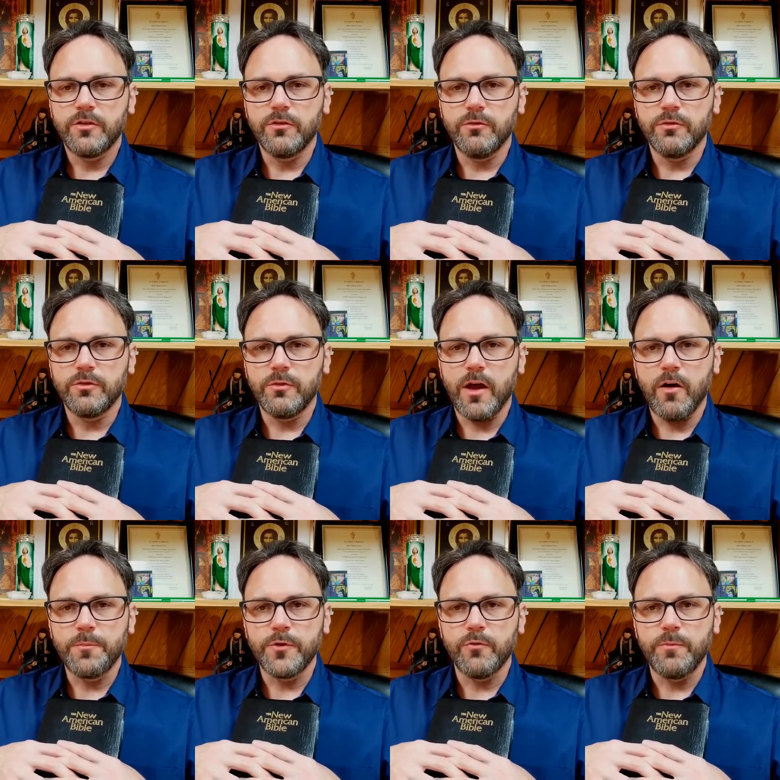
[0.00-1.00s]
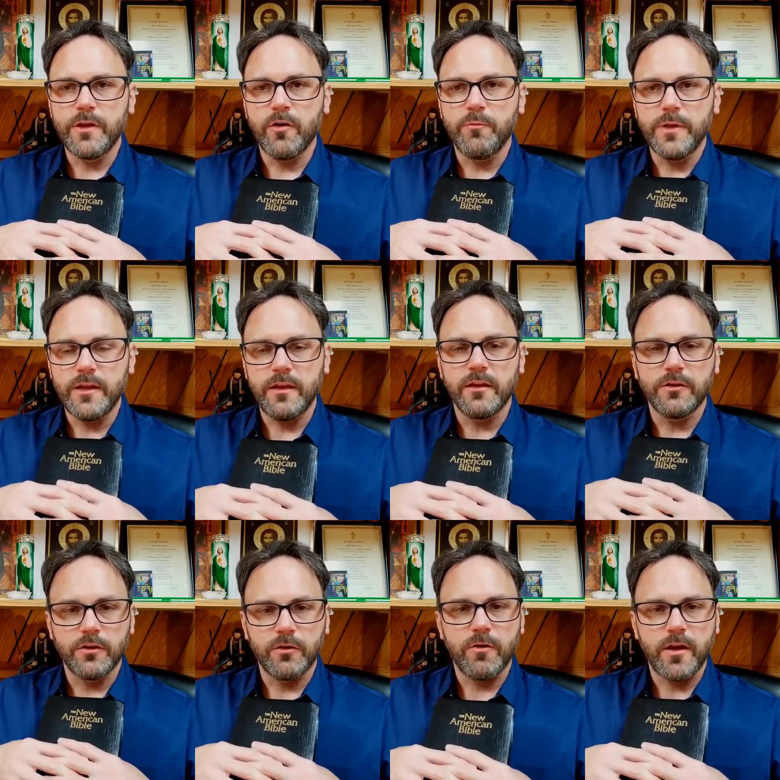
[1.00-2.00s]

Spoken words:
to help you be obedient to